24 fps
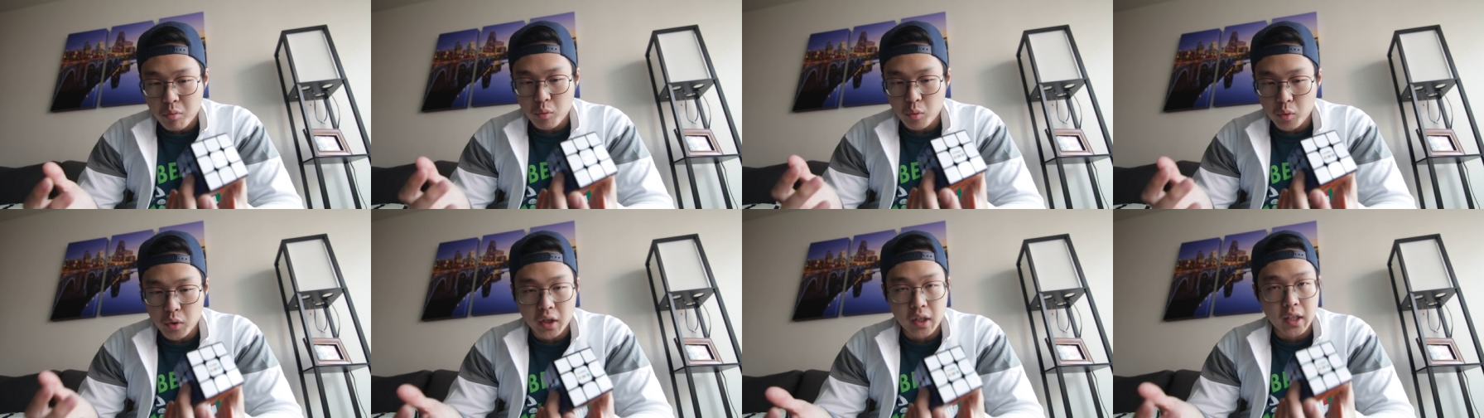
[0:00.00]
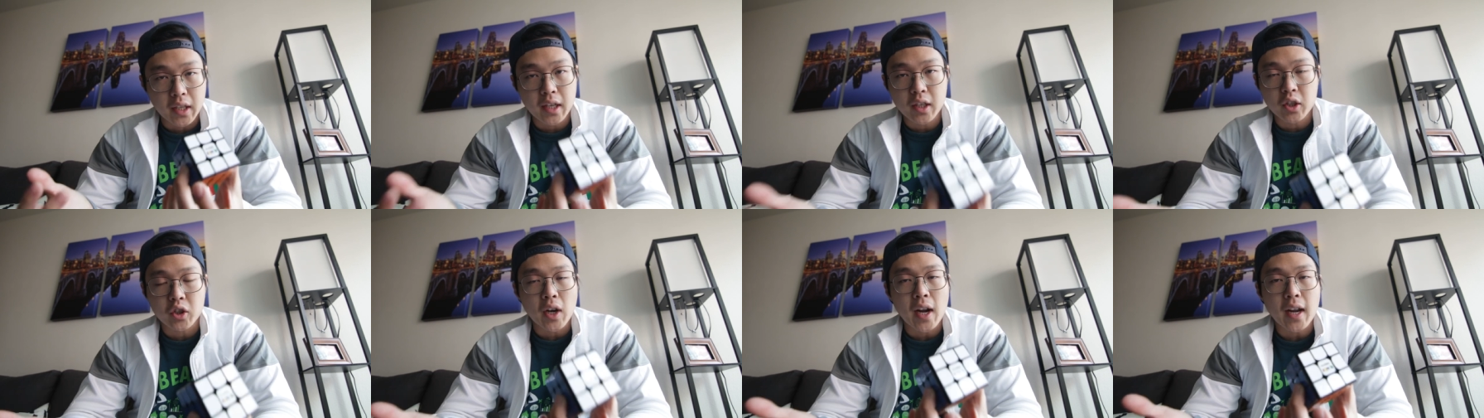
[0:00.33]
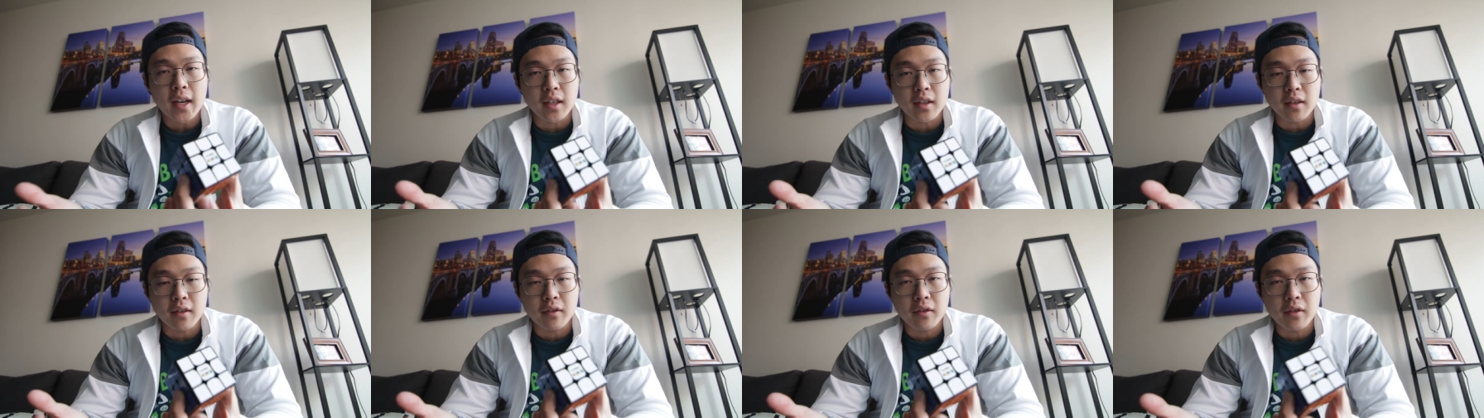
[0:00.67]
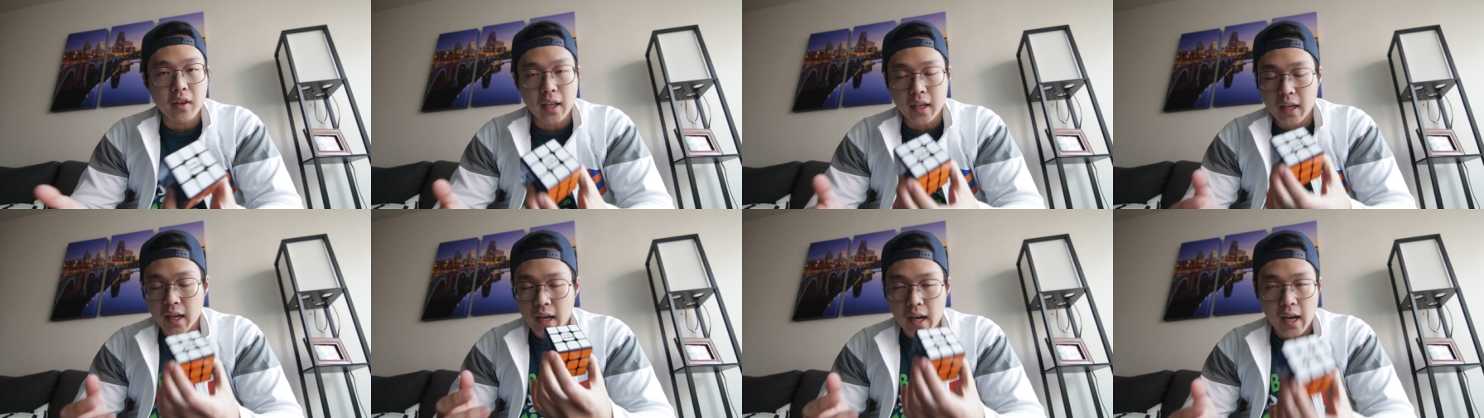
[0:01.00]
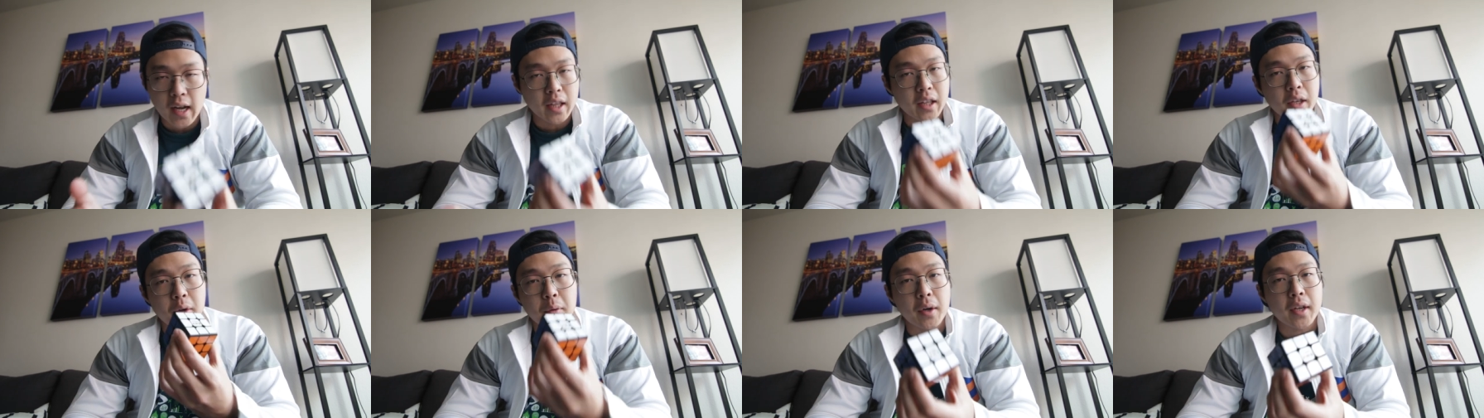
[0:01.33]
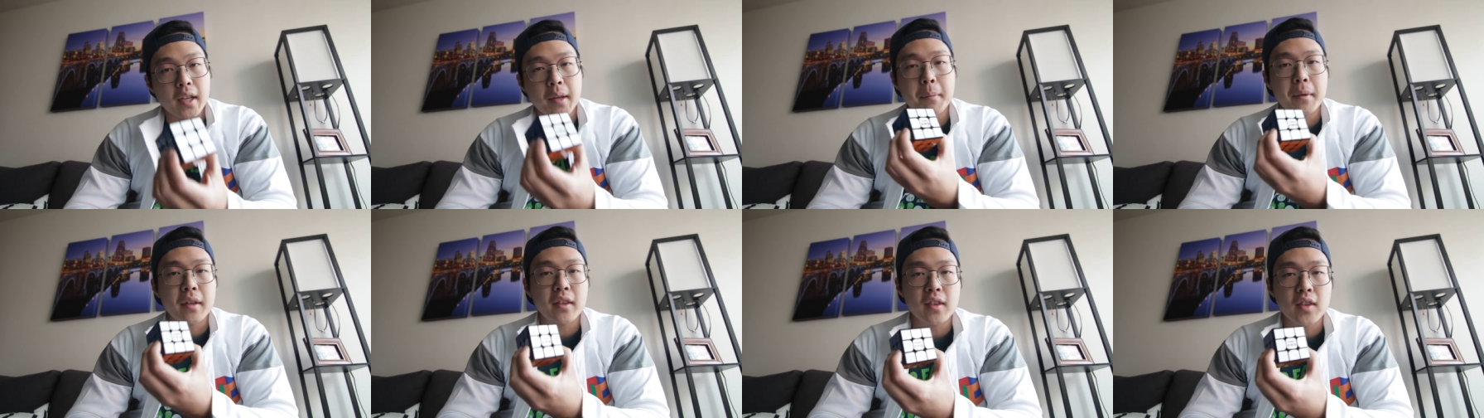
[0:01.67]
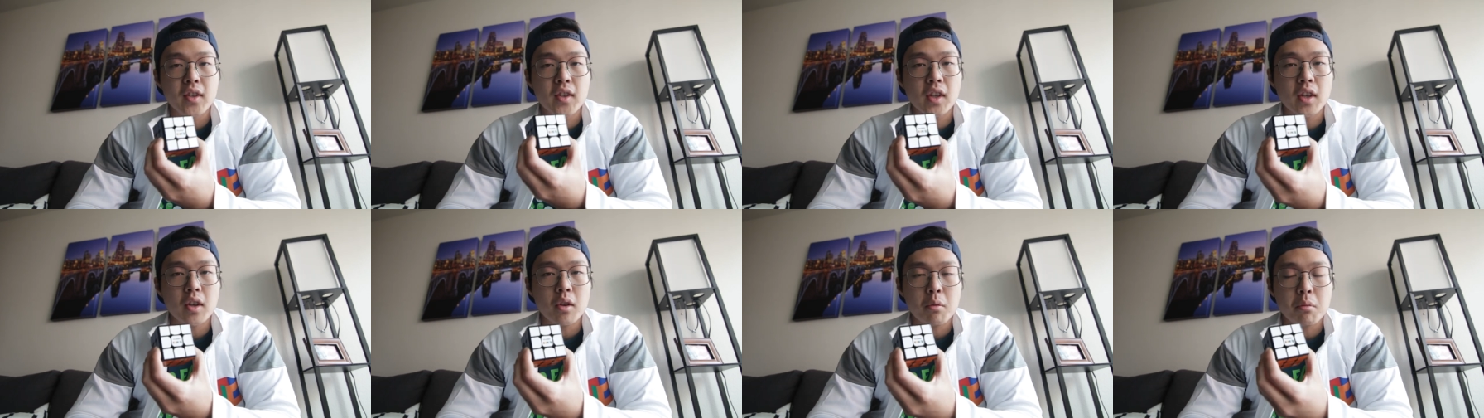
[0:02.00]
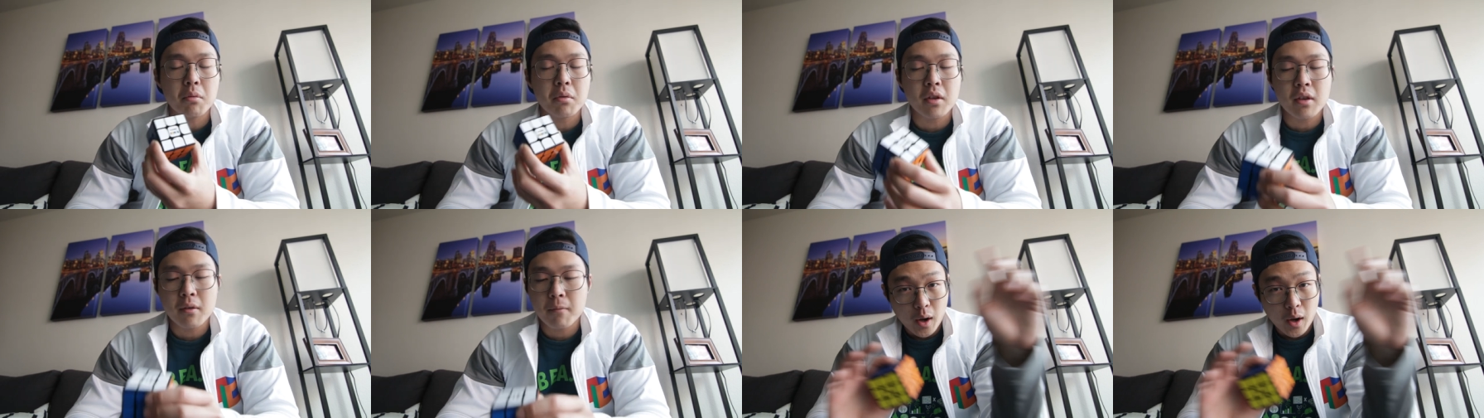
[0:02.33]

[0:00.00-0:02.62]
really attractive, and I highly recommend this cube.